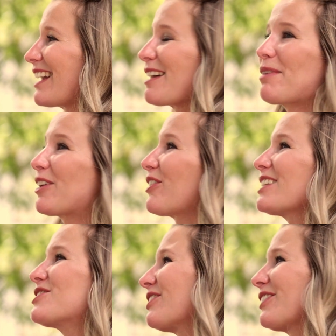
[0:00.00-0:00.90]
and my
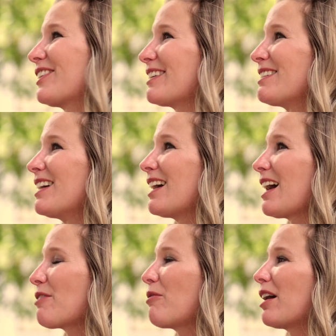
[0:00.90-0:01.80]
grandchildren.
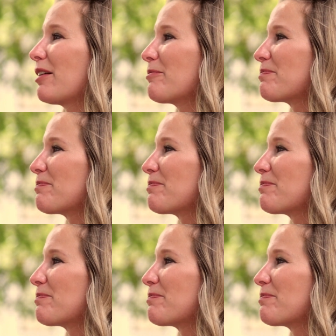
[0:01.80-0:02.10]
I want